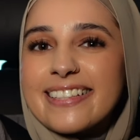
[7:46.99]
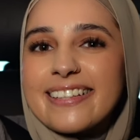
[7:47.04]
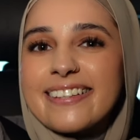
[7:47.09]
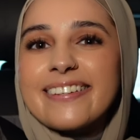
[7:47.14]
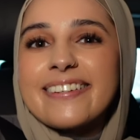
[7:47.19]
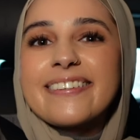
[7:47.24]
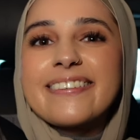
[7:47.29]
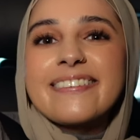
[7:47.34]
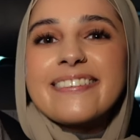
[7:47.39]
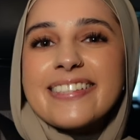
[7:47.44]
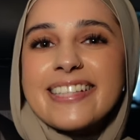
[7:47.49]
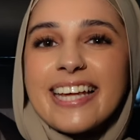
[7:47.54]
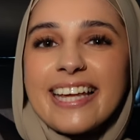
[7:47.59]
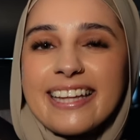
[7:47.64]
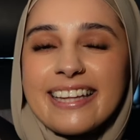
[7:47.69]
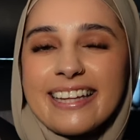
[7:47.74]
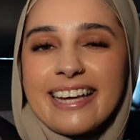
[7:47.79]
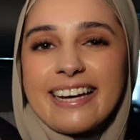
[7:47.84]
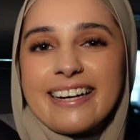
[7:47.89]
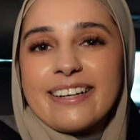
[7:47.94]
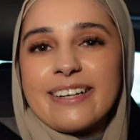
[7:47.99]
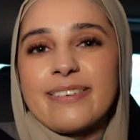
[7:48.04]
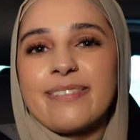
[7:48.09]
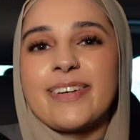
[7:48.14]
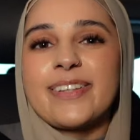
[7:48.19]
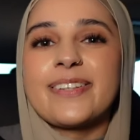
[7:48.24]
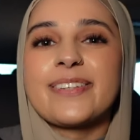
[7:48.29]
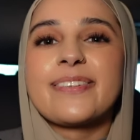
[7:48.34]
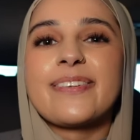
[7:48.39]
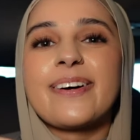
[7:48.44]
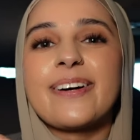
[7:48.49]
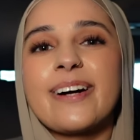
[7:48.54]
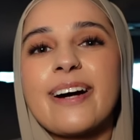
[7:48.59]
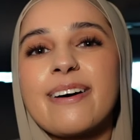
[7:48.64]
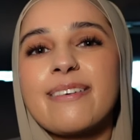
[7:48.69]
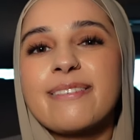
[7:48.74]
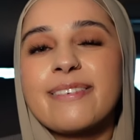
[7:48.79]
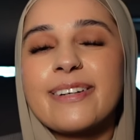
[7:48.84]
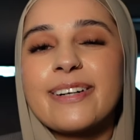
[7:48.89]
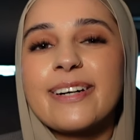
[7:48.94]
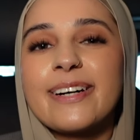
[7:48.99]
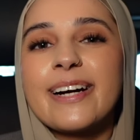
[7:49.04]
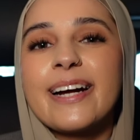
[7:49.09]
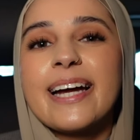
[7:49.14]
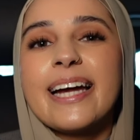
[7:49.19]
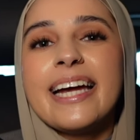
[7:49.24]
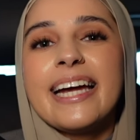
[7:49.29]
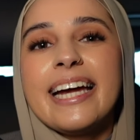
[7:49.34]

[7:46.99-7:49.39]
clothes that her mother-in-law got for her,